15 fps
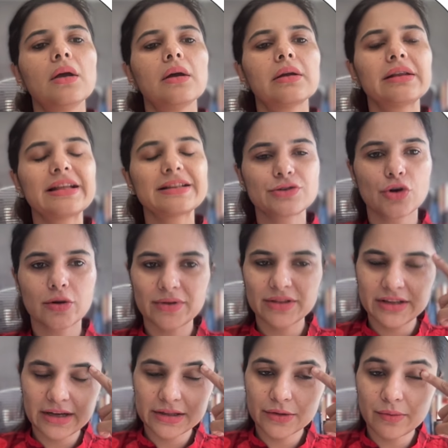Let's talk about
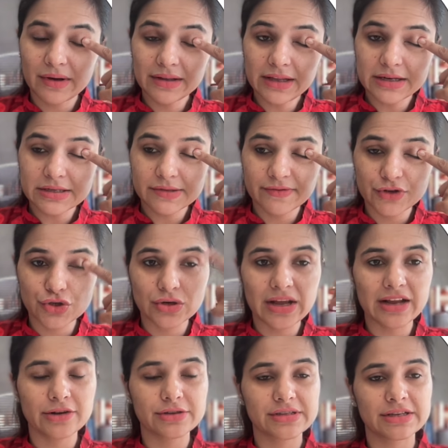the other one, that is visual
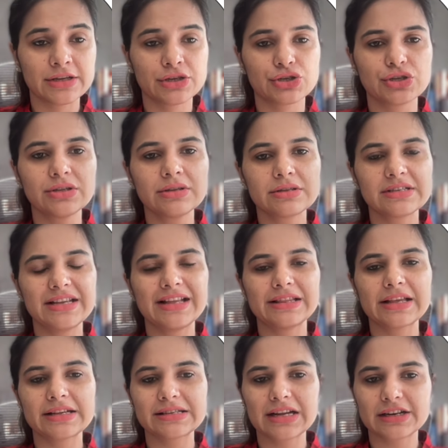hallucination. Seeing
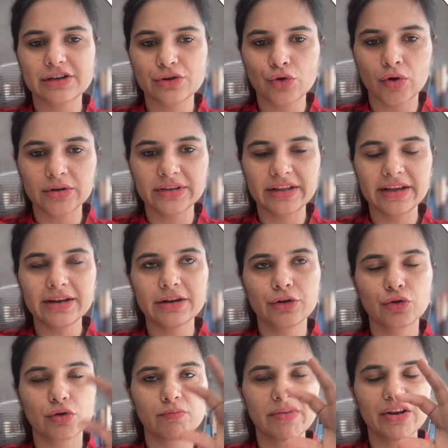things that are not there. It
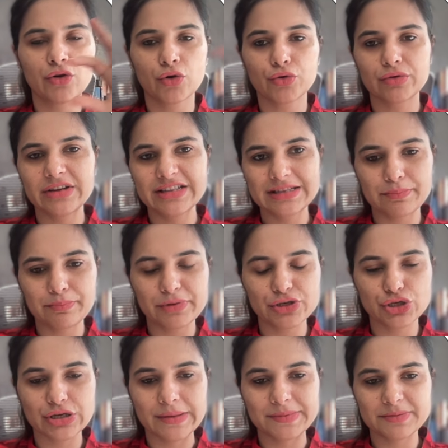could be not only simple
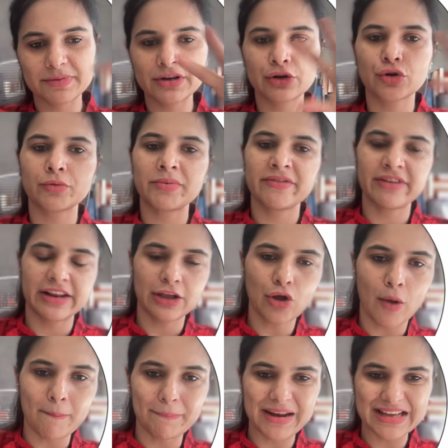shapes, but it could be very
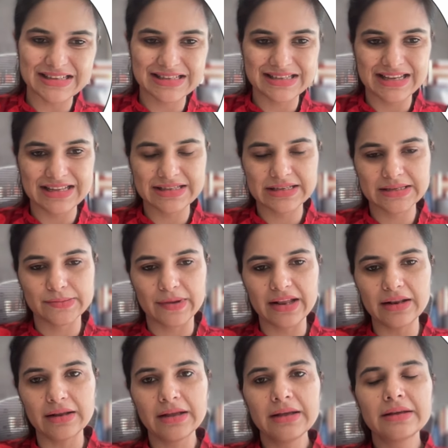complex scenes as
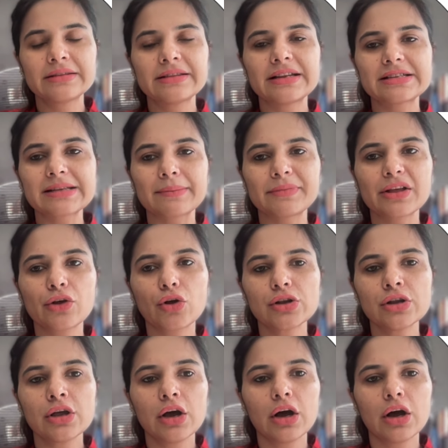well. There is something called